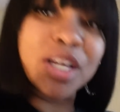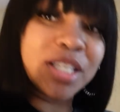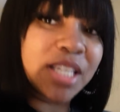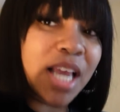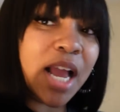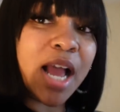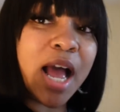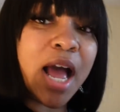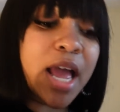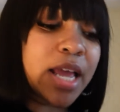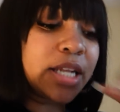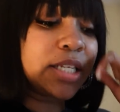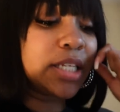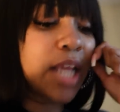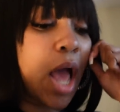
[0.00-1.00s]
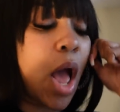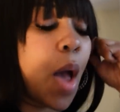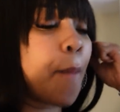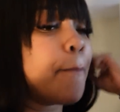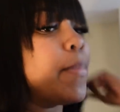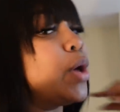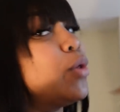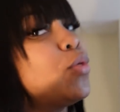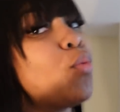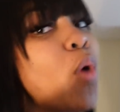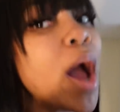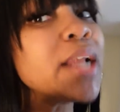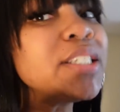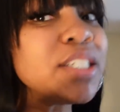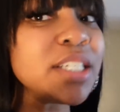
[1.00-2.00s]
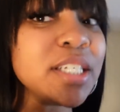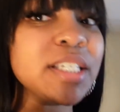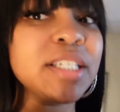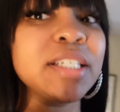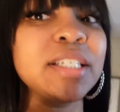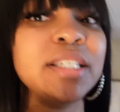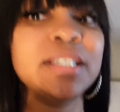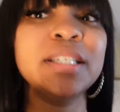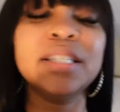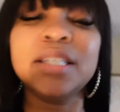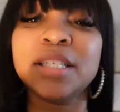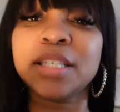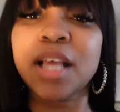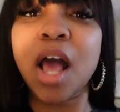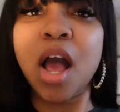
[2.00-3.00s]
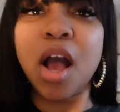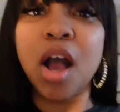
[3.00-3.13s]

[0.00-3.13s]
y'all see I got both watches